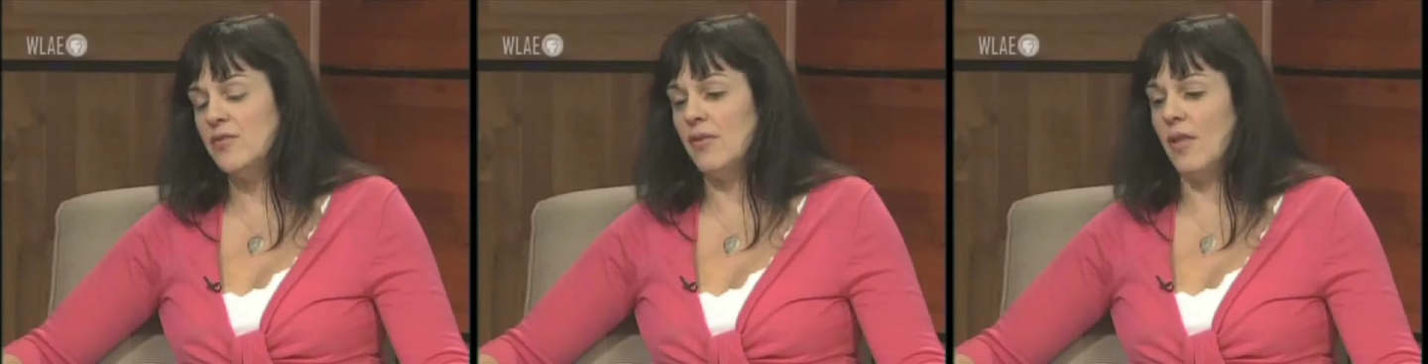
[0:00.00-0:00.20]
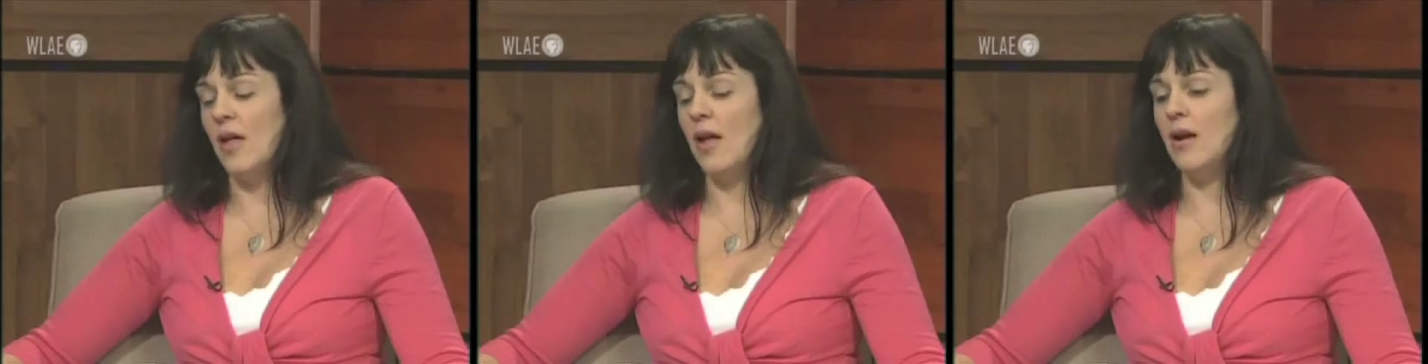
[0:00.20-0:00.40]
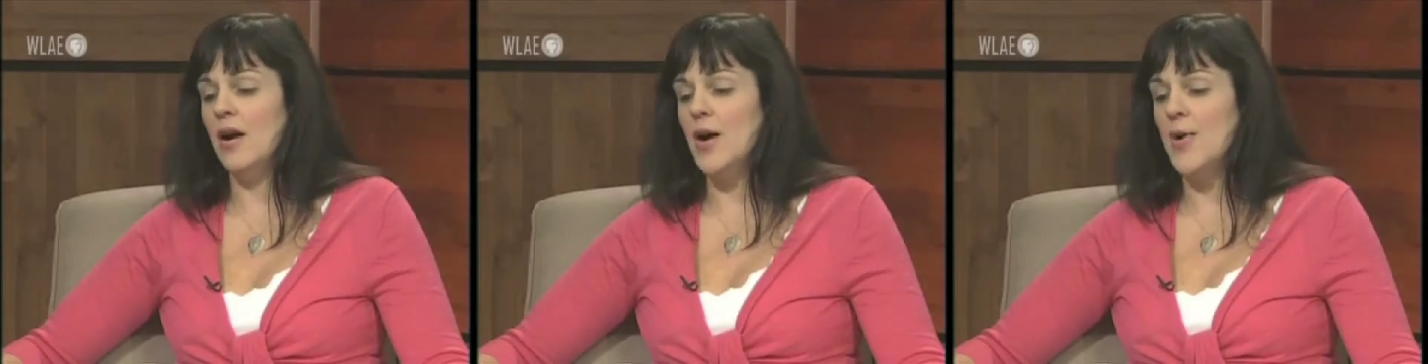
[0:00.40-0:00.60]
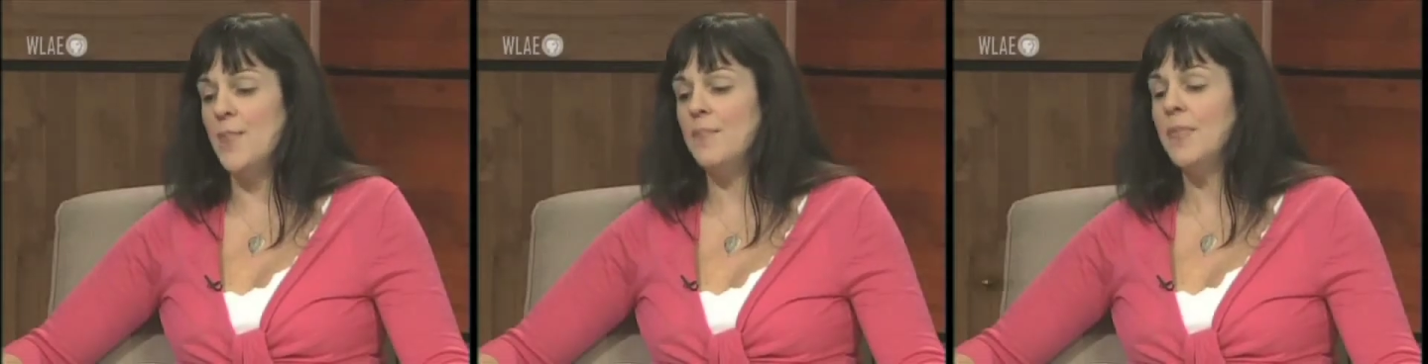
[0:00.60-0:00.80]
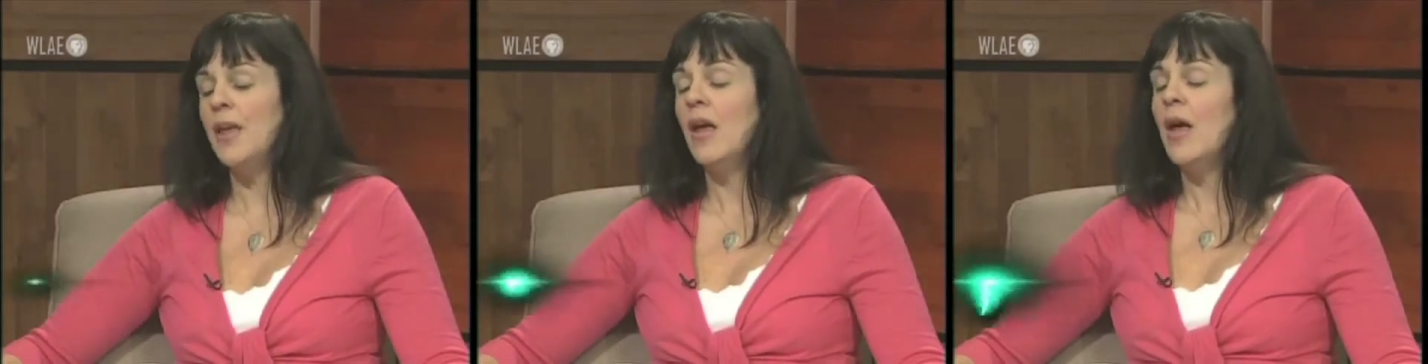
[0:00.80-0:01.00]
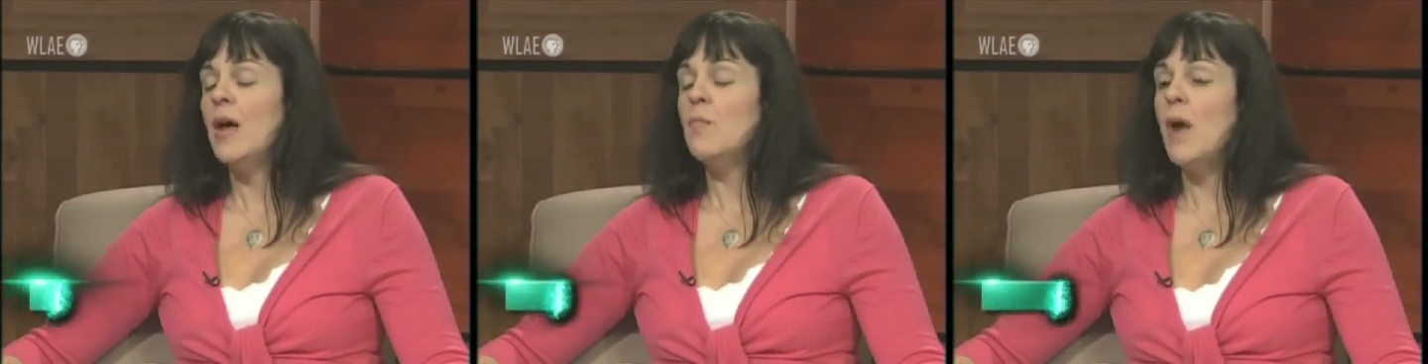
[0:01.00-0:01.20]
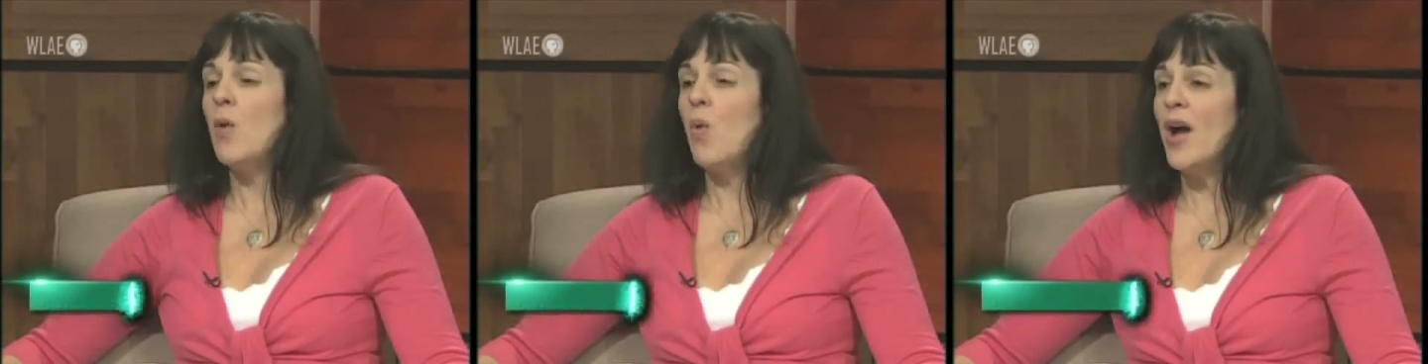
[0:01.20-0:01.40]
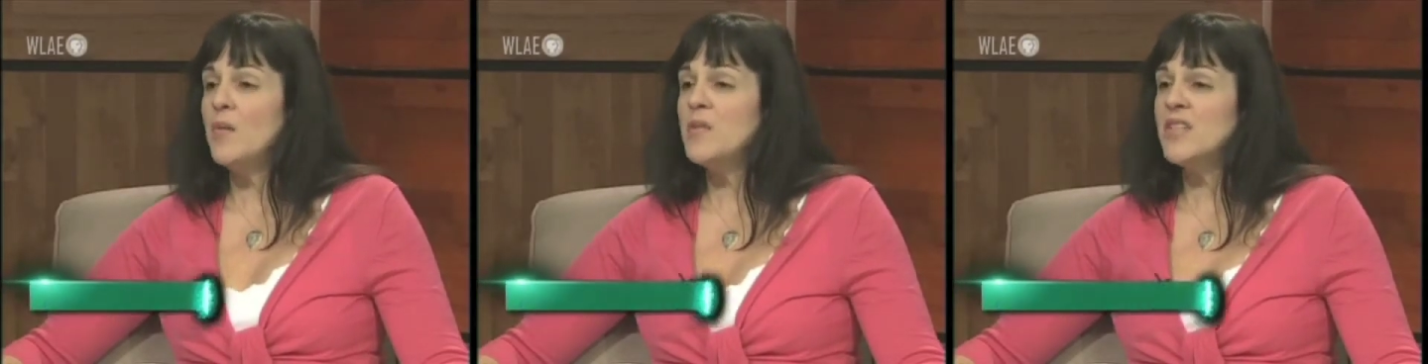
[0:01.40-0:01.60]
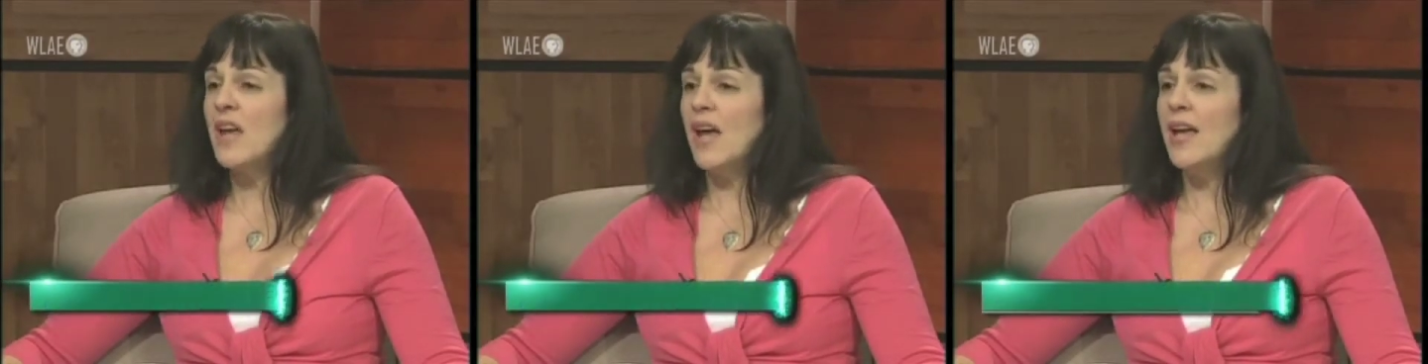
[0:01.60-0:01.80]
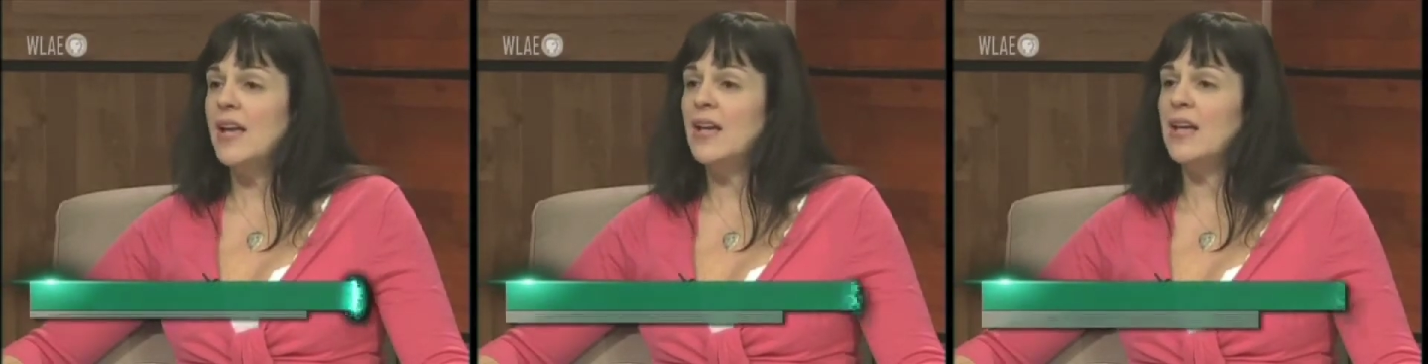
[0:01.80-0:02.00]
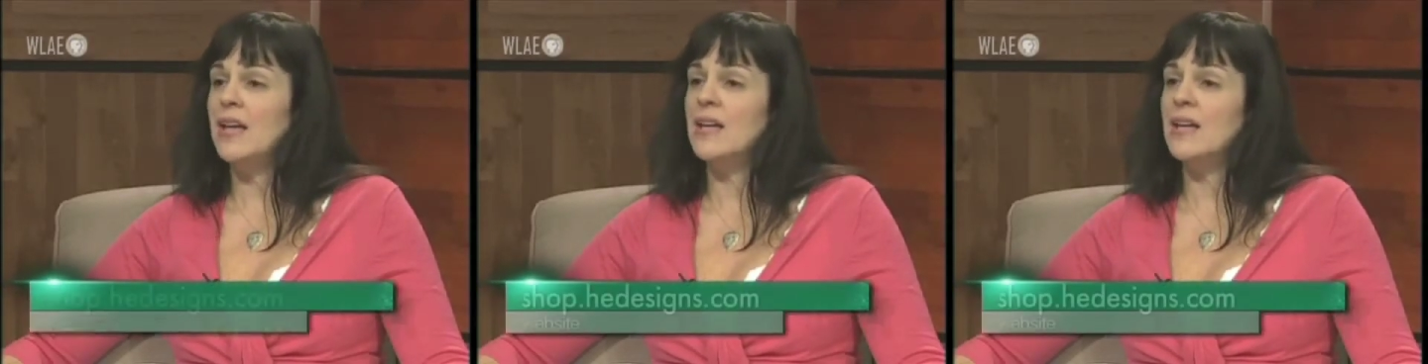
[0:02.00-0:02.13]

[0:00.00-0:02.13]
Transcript: for that. My website